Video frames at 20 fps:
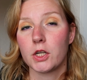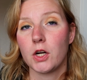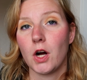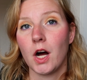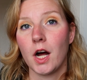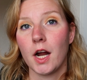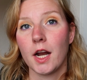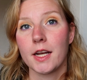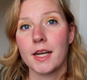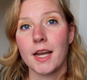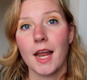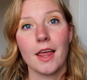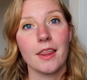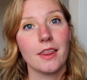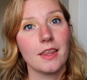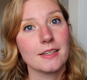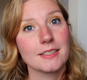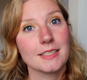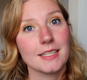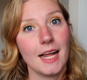on
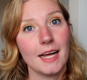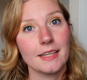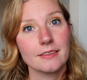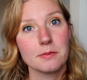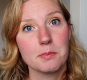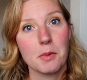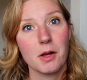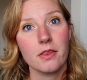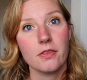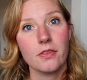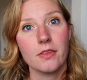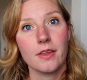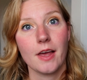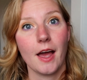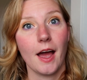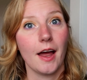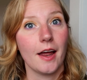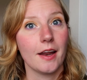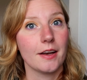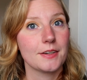this last month
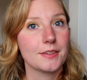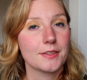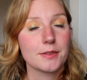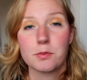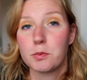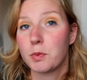and